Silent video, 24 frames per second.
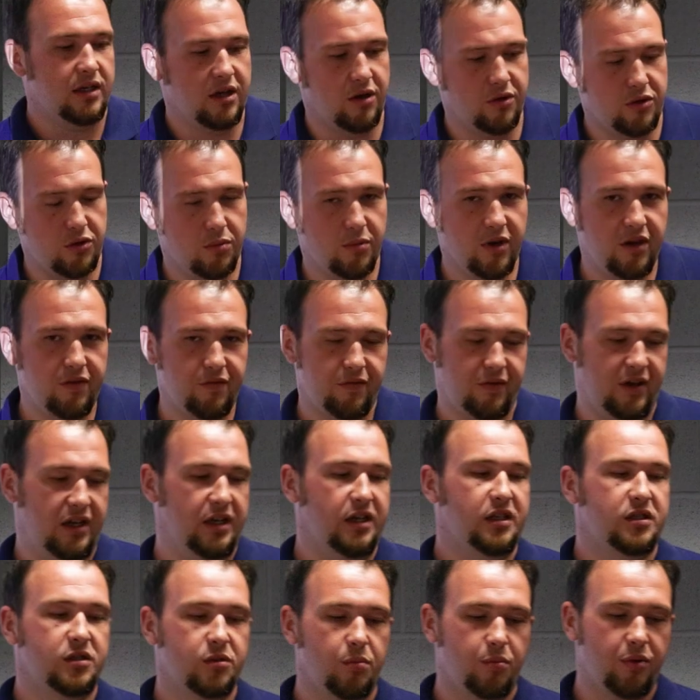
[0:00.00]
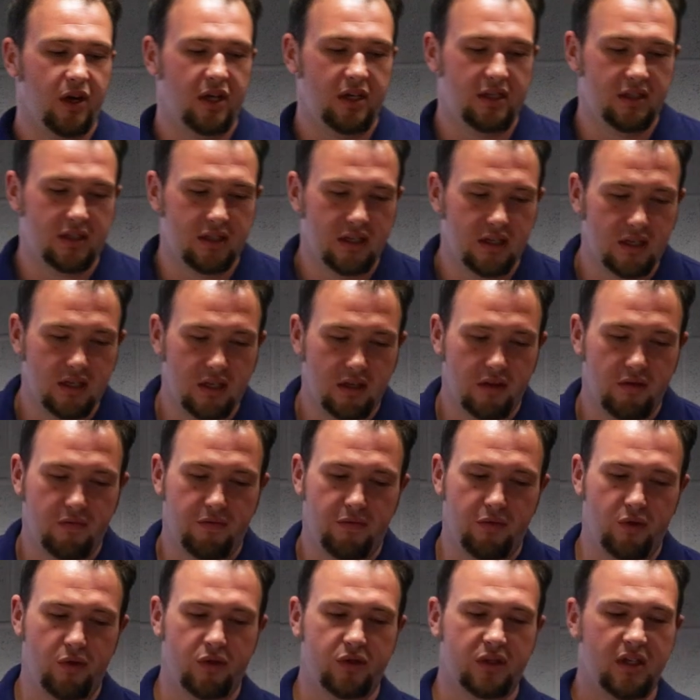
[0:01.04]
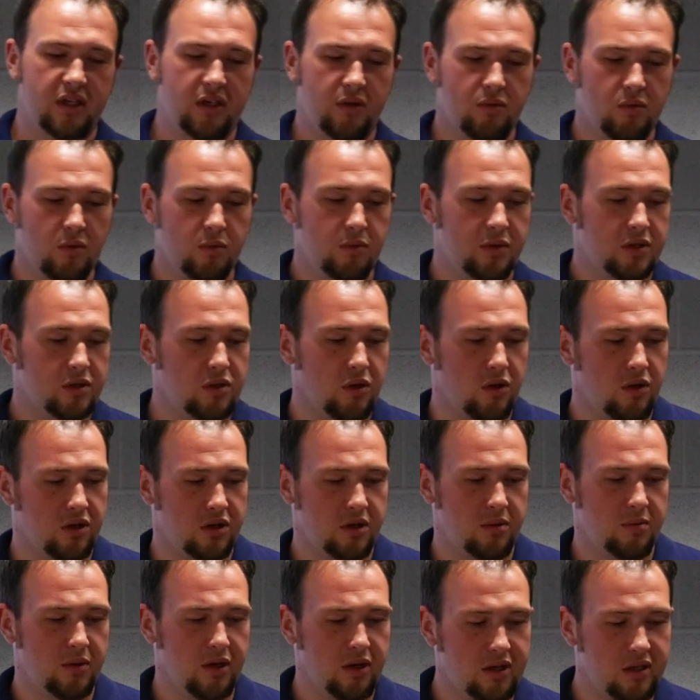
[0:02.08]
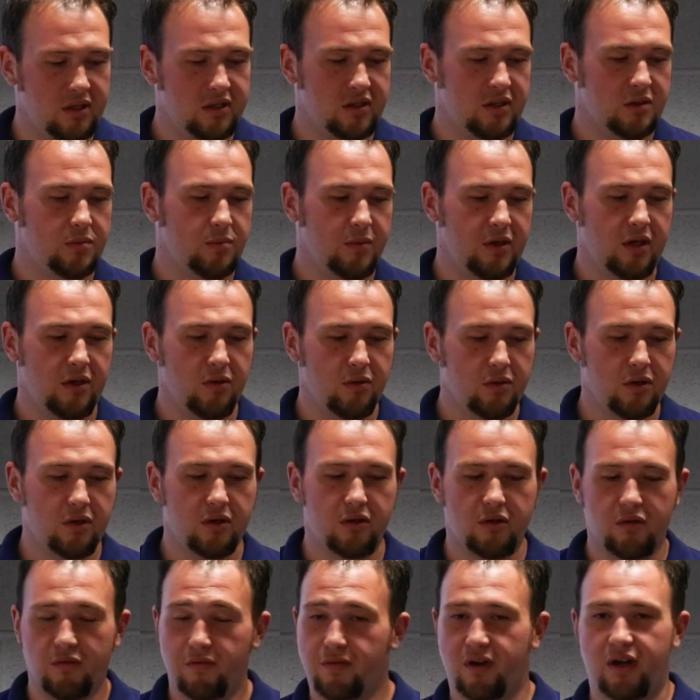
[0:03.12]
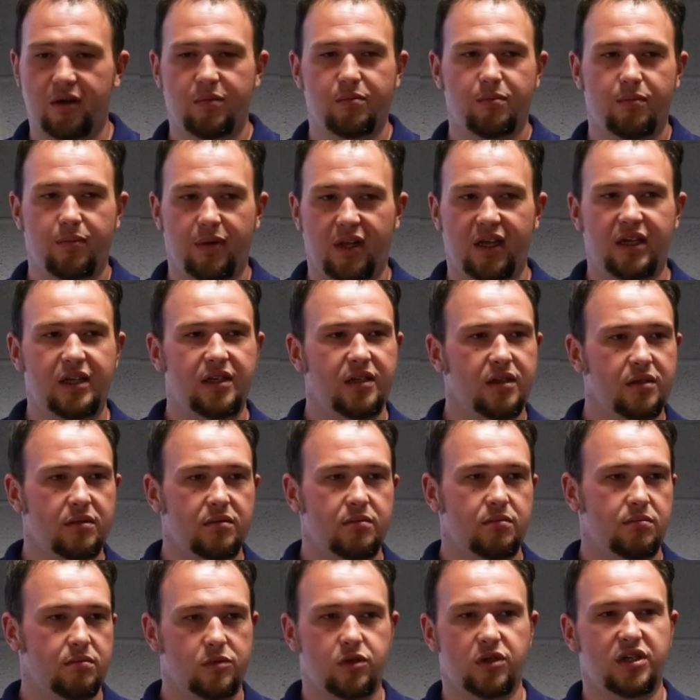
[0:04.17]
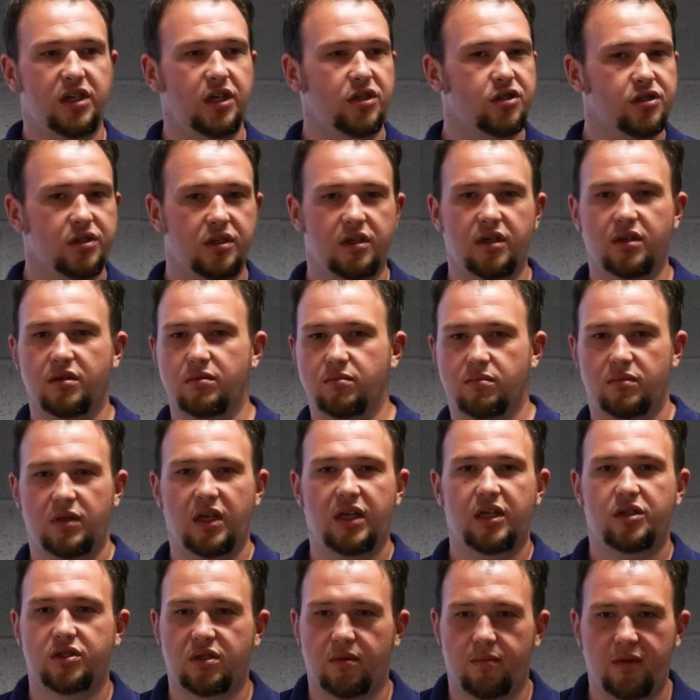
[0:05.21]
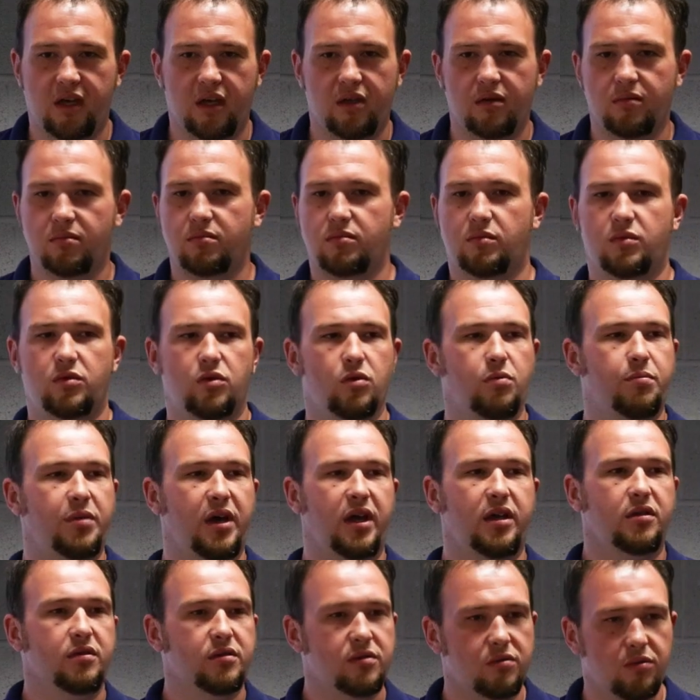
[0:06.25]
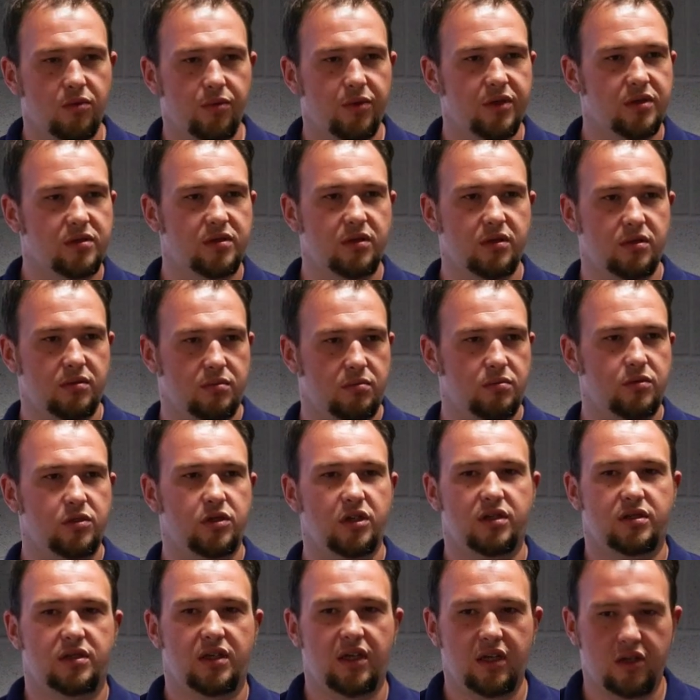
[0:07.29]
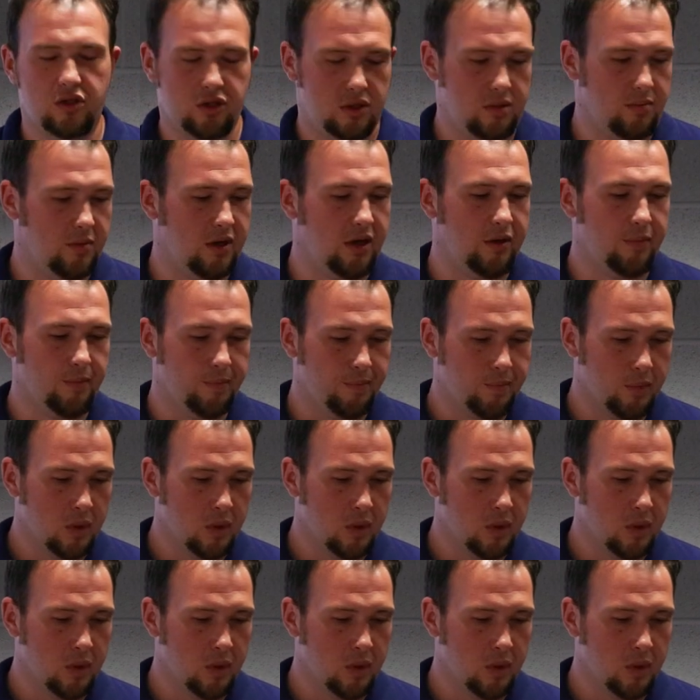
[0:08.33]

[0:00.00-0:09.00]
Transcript: Now, you might find it surprising that the first thing we'll be talking about is explain our good old friend plain traditional HTML. No bells, no whistles, just HTML.